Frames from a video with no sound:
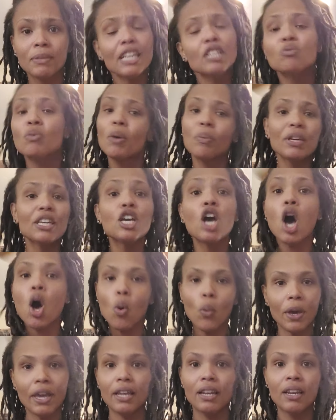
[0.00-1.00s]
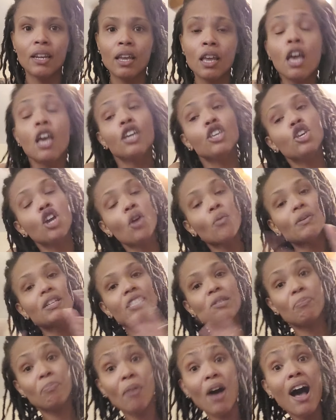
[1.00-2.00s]
That's where we going. Your
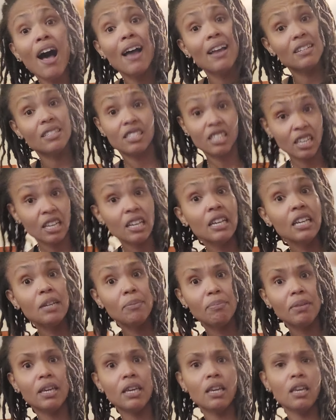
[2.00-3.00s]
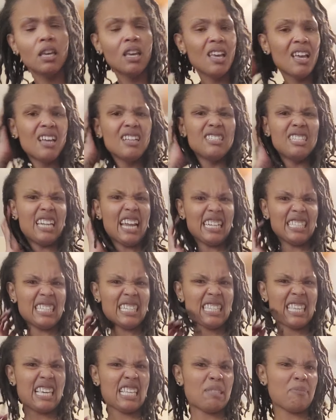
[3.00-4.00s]
response could be, did they
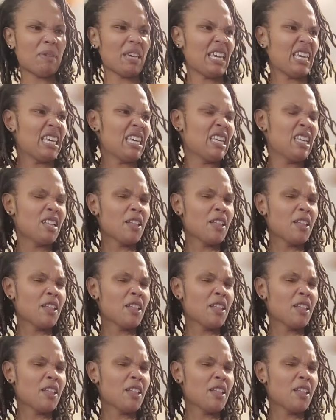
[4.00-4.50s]
just kiss me?